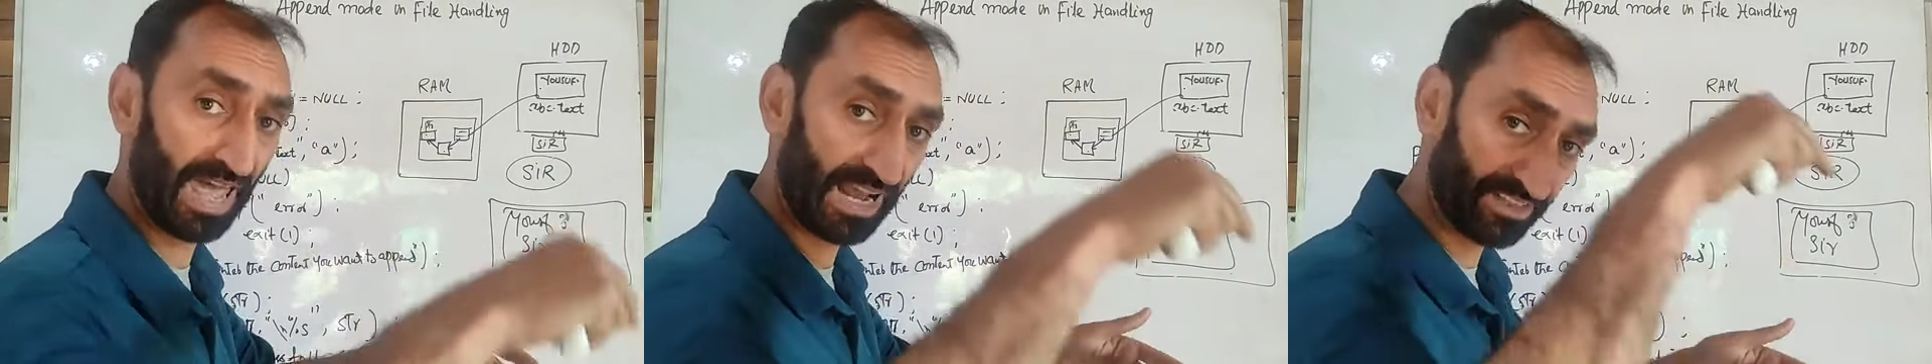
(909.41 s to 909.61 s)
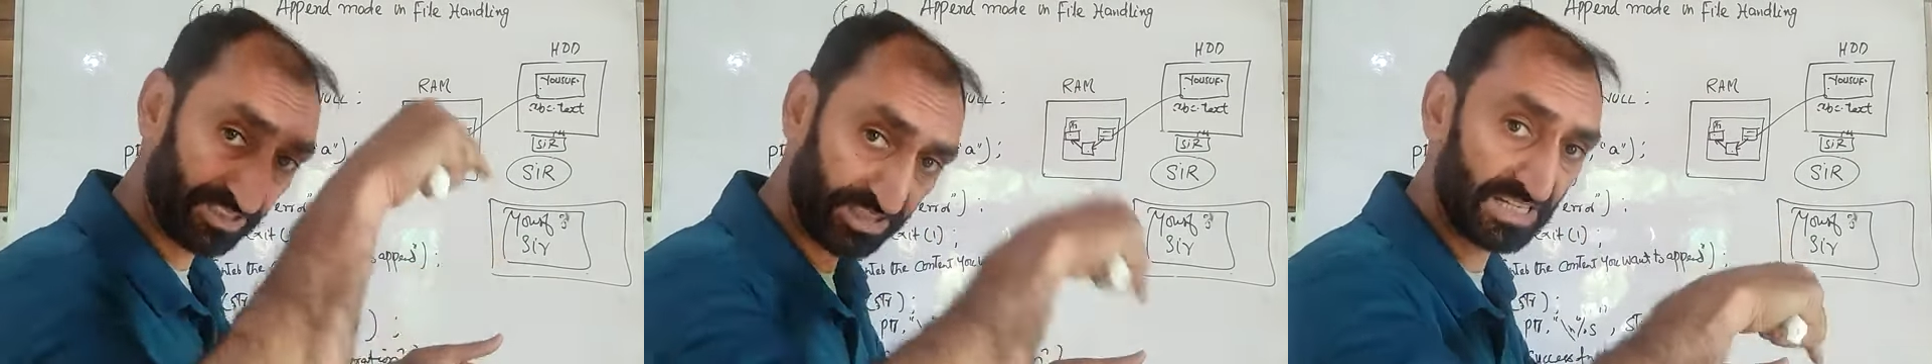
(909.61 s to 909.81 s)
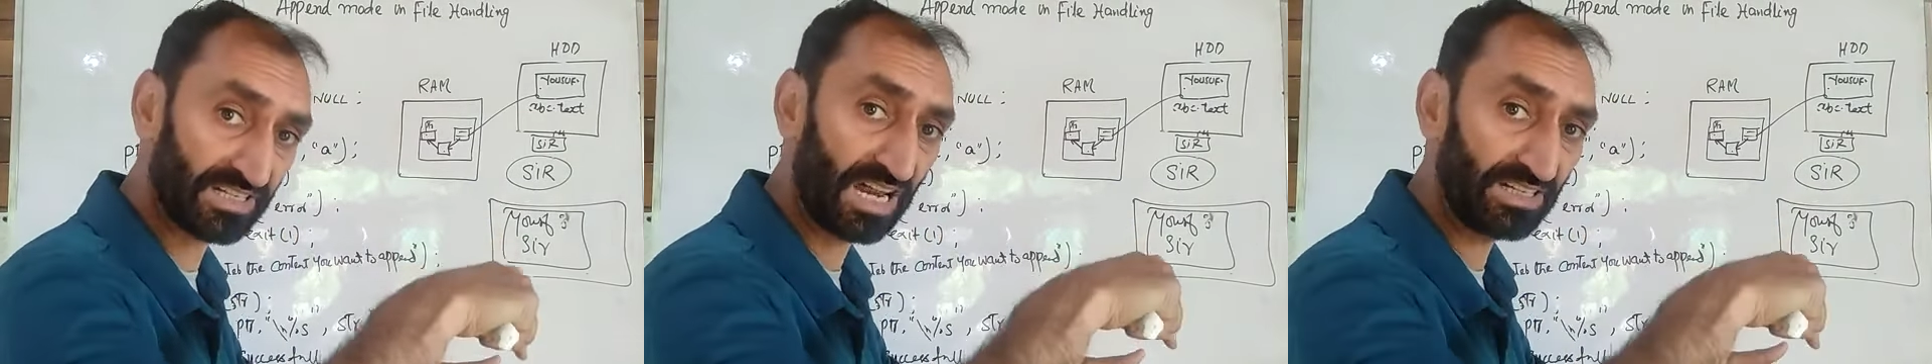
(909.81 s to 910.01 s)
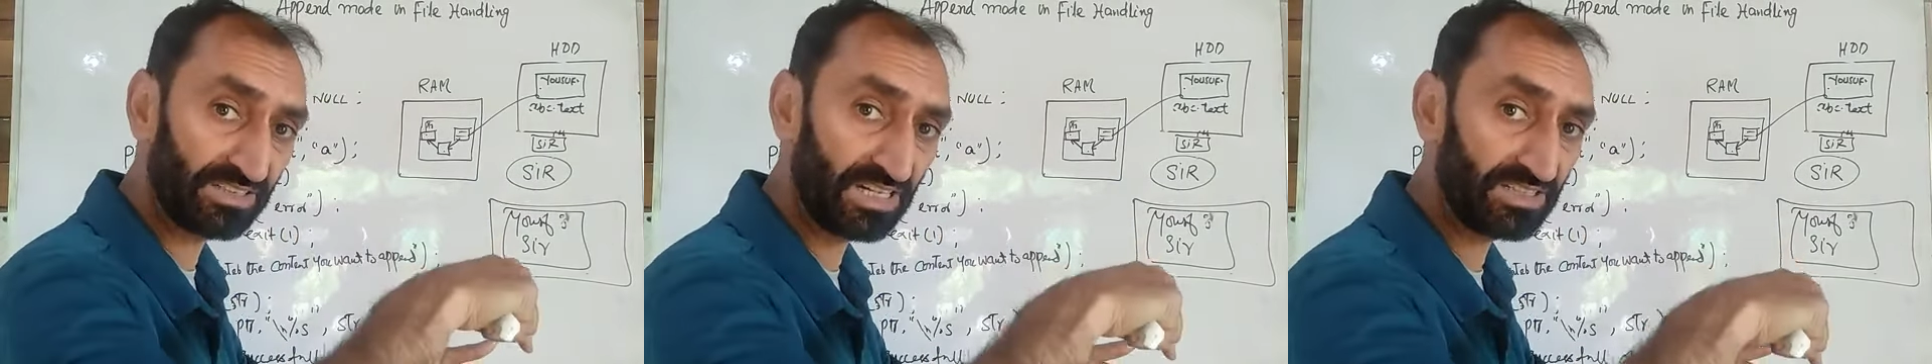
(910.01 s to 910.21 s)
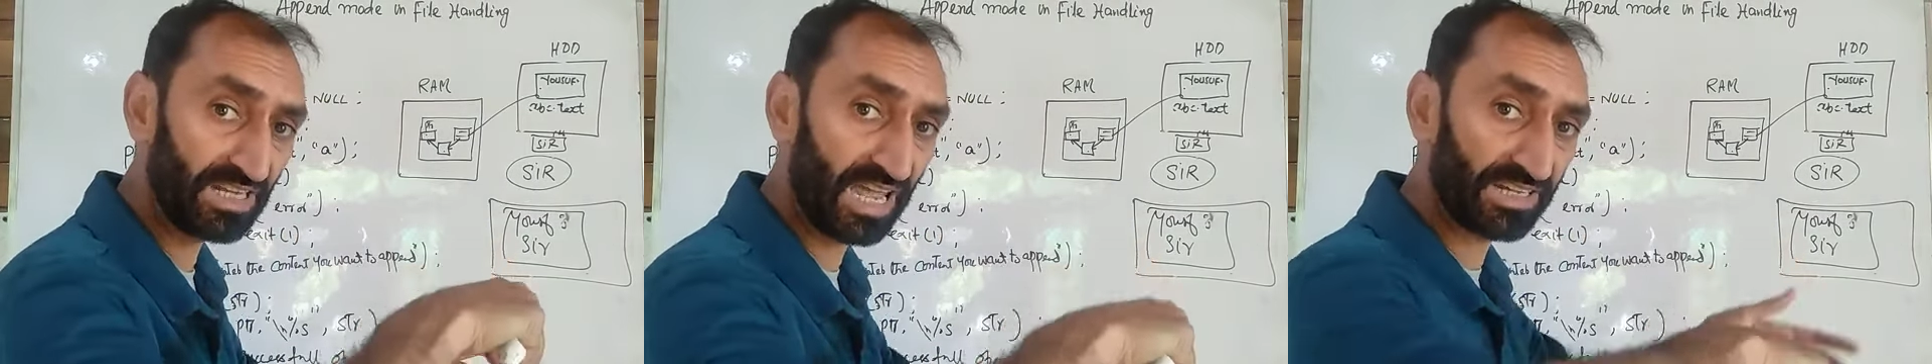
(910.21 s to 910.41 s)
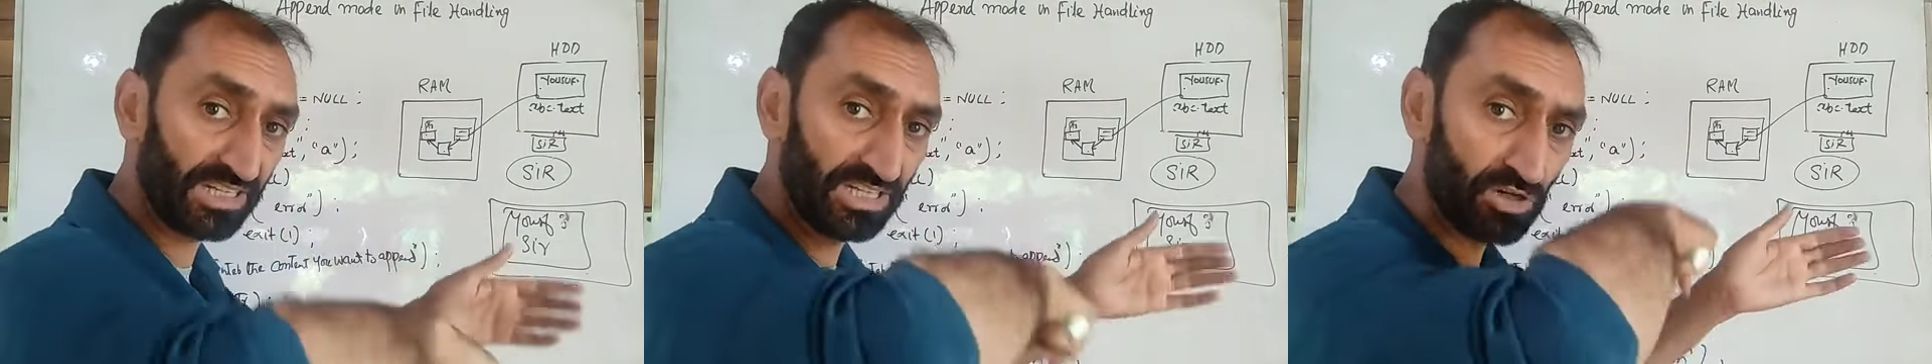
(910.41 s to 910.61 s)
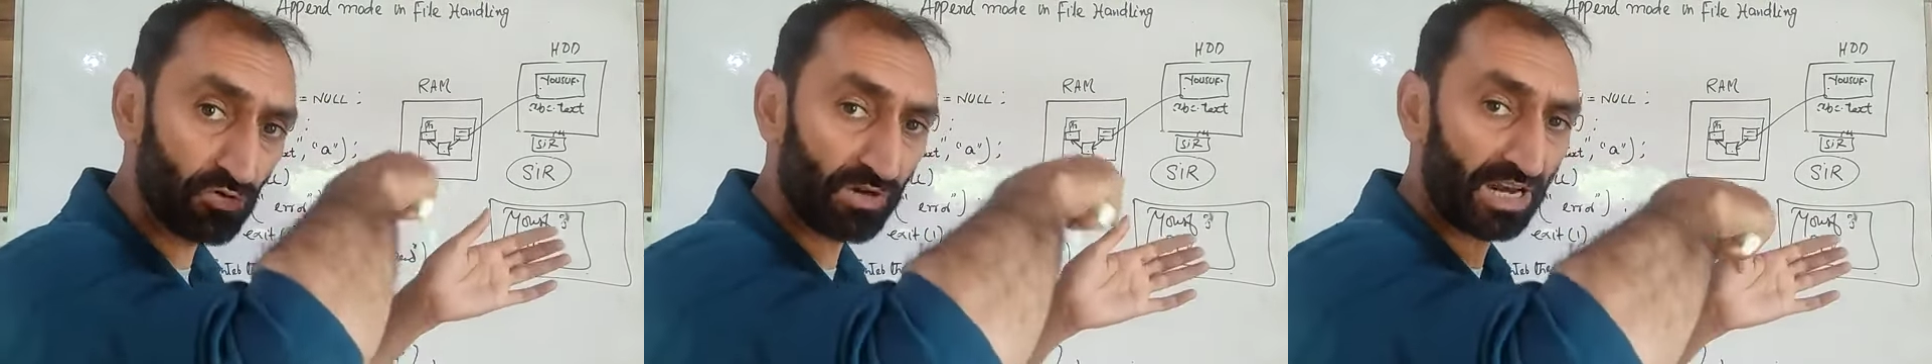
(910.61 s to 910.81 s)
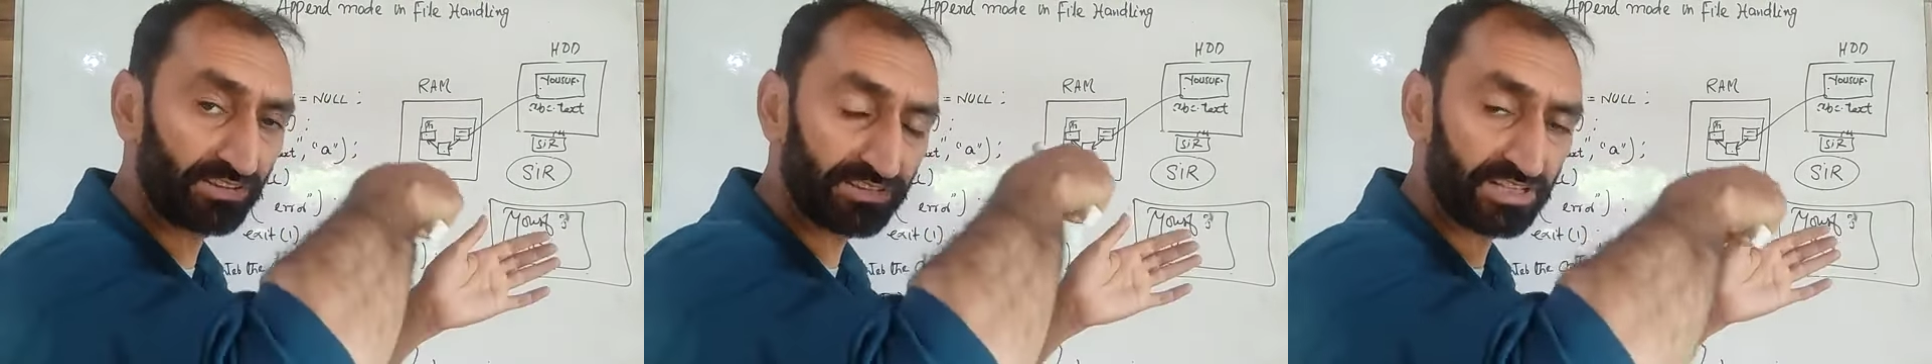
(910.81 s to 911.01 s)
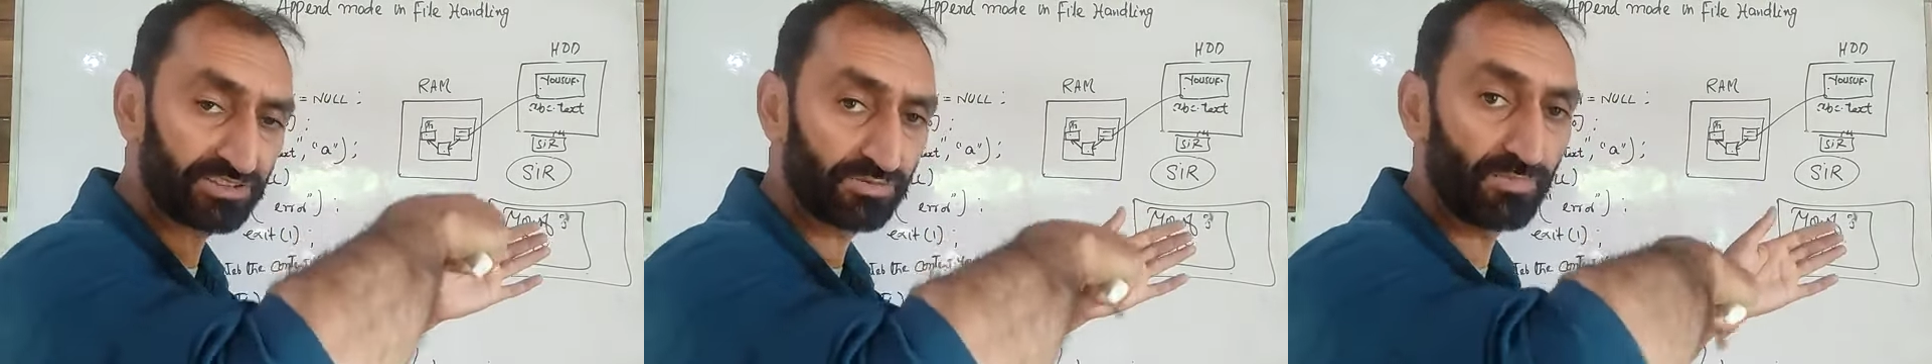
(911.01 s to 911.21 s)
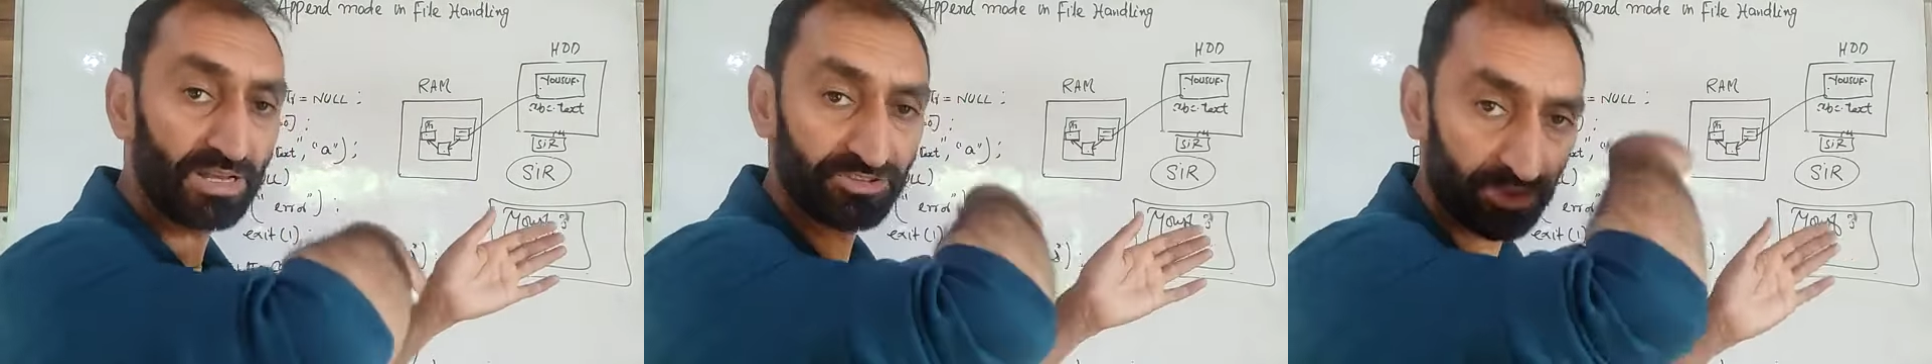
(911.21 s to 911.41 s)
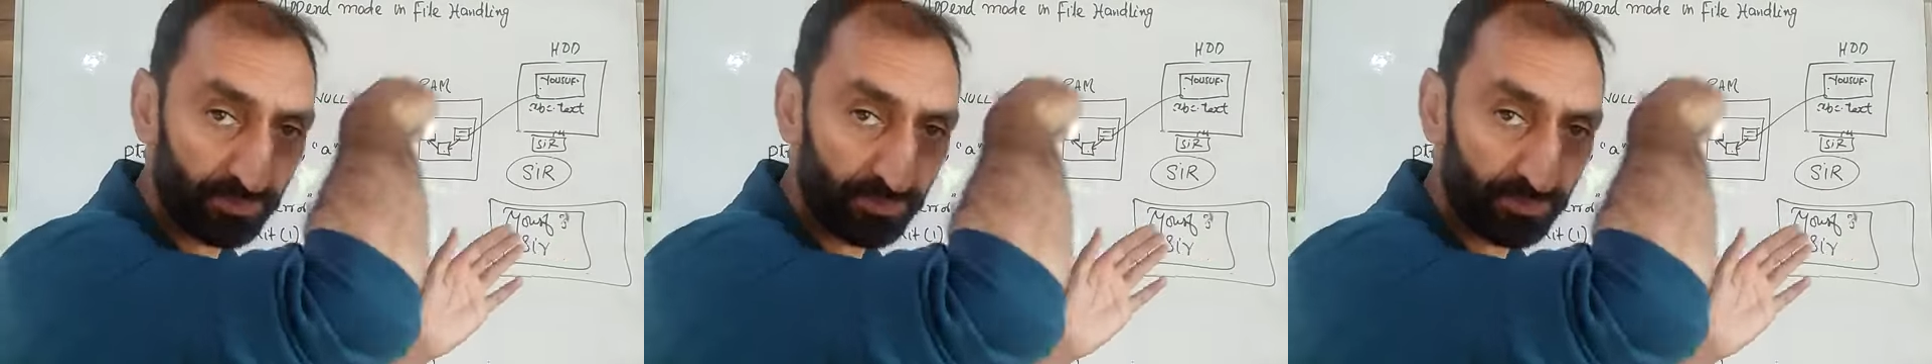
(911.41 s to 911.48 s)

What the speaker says: existing content and the new content must